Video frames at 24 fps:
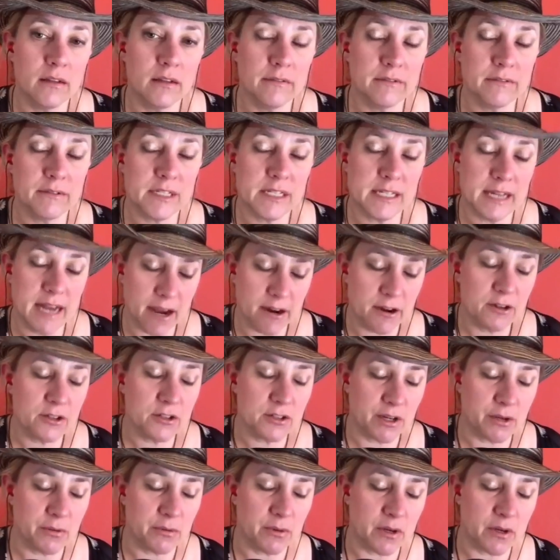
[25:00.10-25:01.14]
snack or
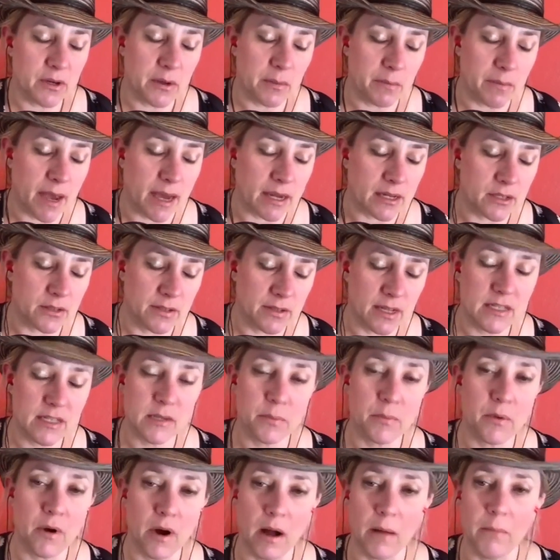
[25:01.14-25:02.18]
drink we'll come back to. That's a
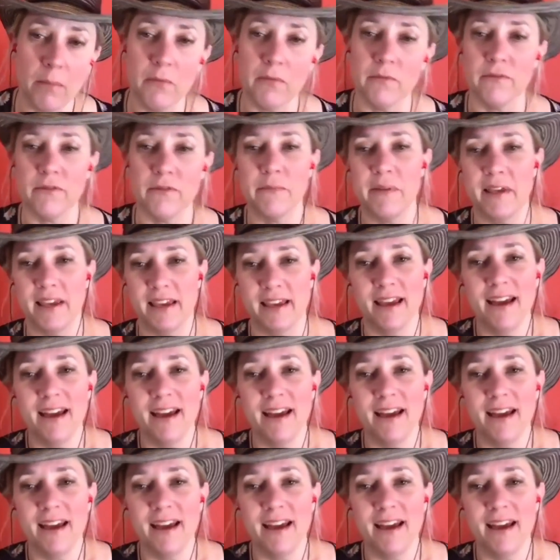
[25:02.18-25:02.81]
problem for me.